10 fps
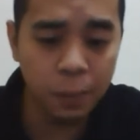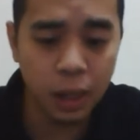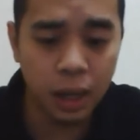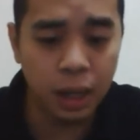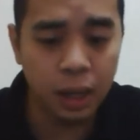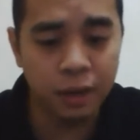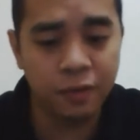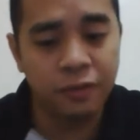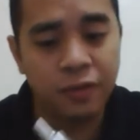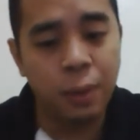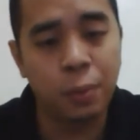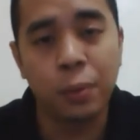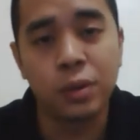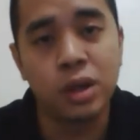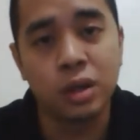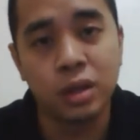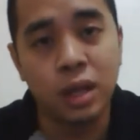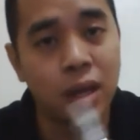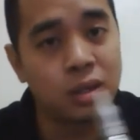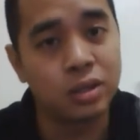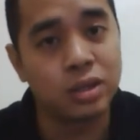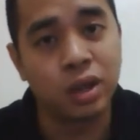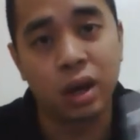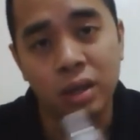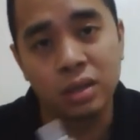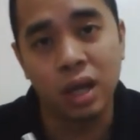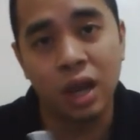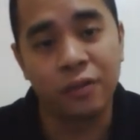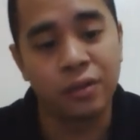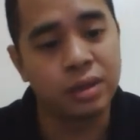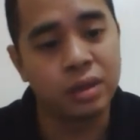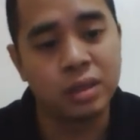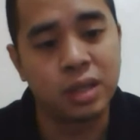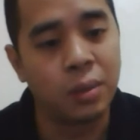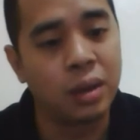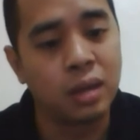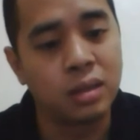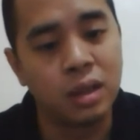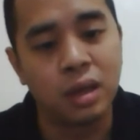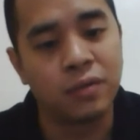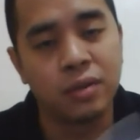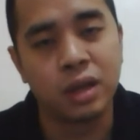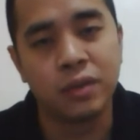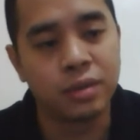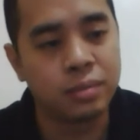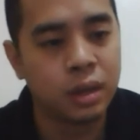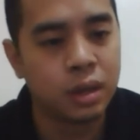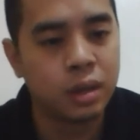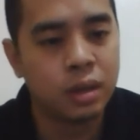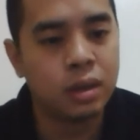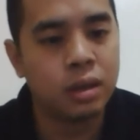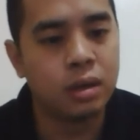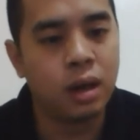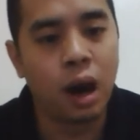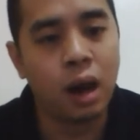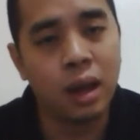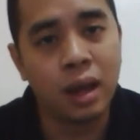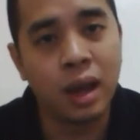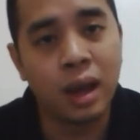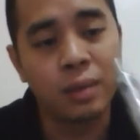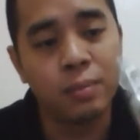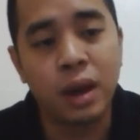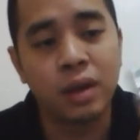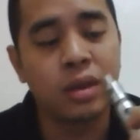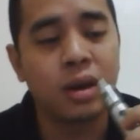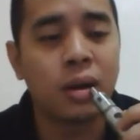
Vapor production, as you saw, is effortless. I mean, I didn't even give it all I had back there.